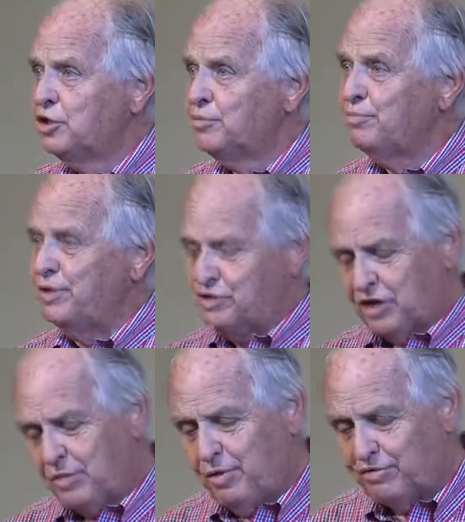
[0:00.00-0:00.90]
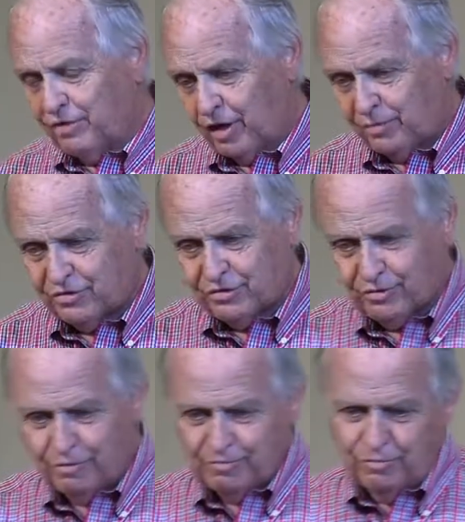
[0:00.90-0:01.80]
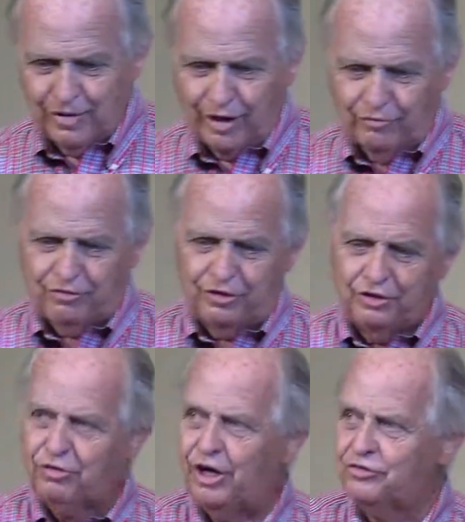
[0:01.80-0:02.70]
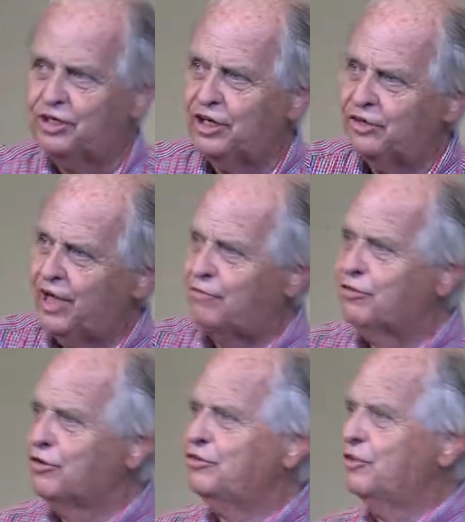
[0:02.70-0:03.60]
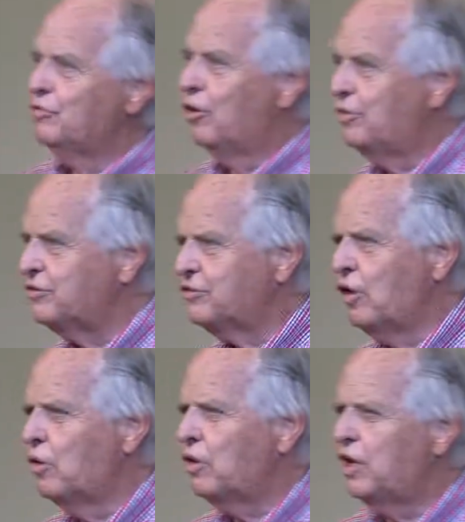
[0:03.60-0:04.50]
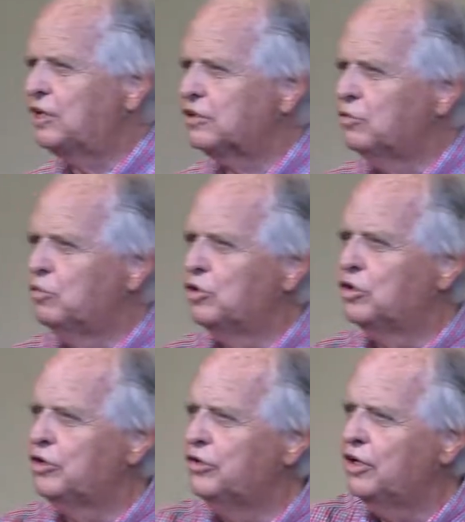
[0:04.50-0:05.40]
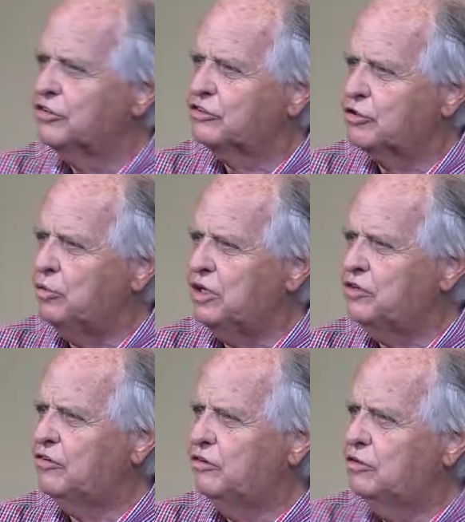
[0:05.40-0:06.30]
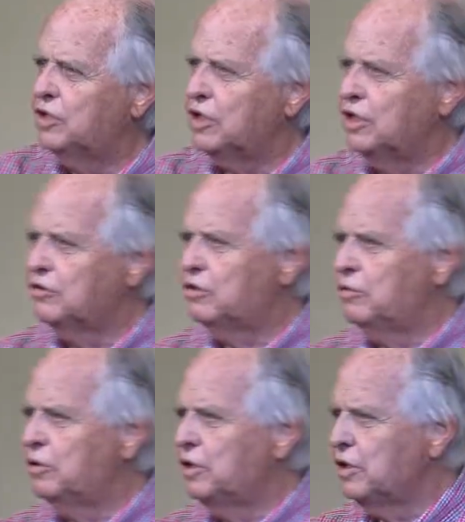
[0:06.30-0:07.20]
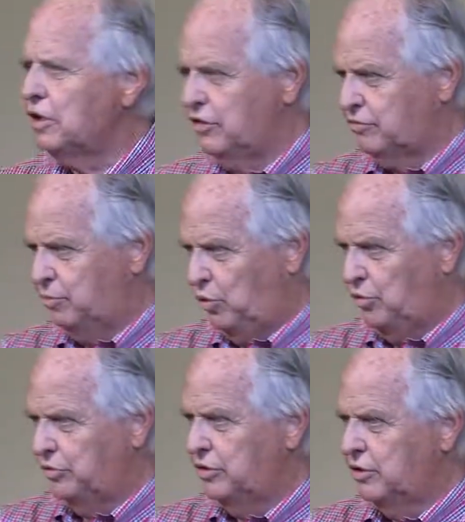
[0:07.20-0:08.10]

But J.B. Phillips helpfully translated that verse in Romans, don't let the world squeeze you into its mold.